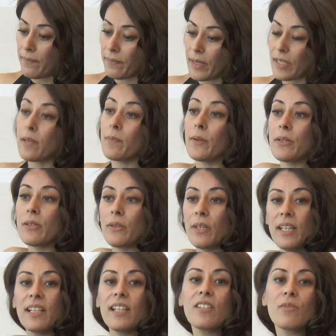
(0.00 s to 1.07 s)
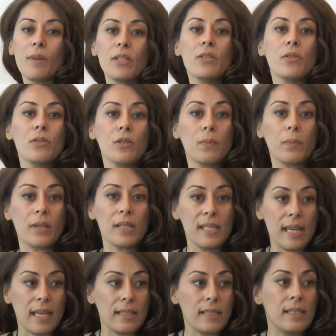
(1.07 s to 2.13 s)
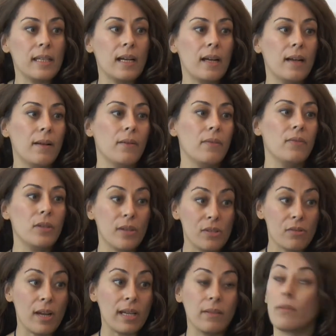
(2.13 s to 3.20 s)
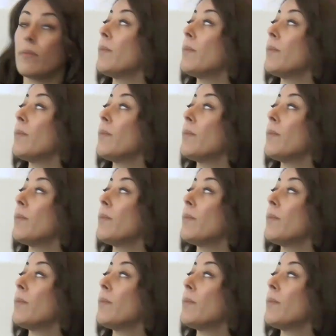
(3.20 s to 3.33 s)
As opposed to here, it's 1 to 2% if you extract it from